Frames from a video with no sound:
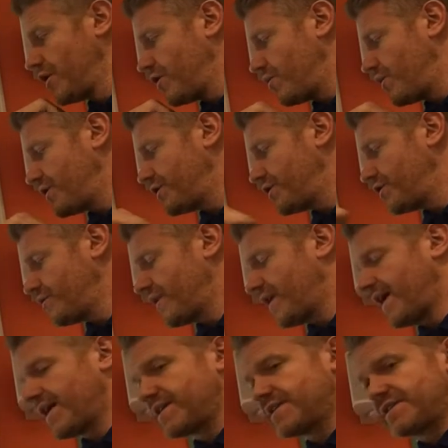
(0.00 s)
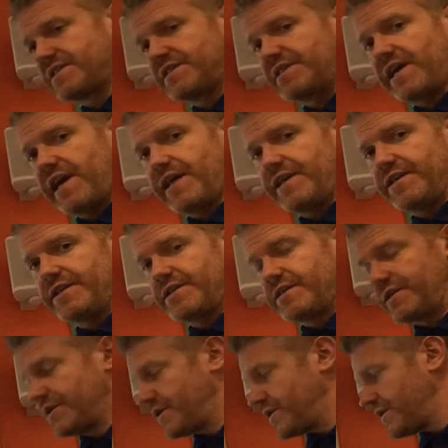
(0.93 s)
When you
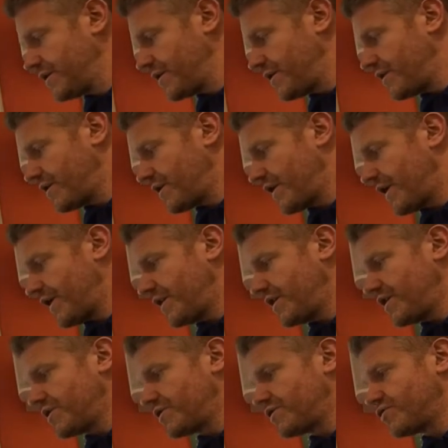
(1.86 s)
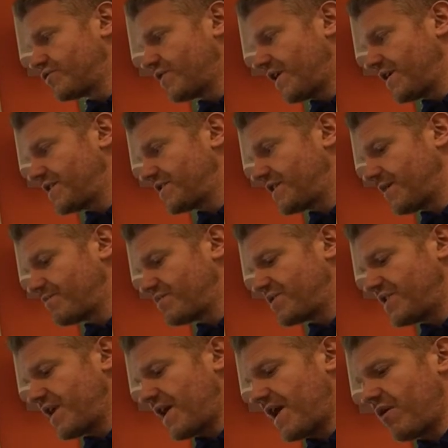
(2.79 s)
extend, okay, your triceps
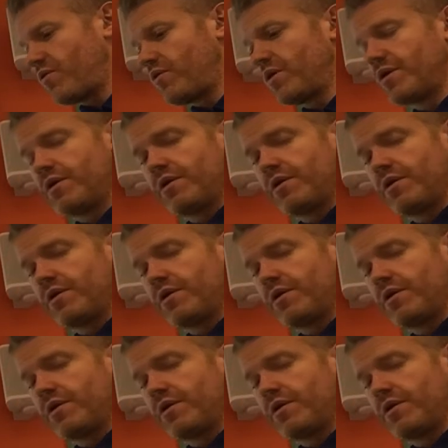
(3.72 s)
now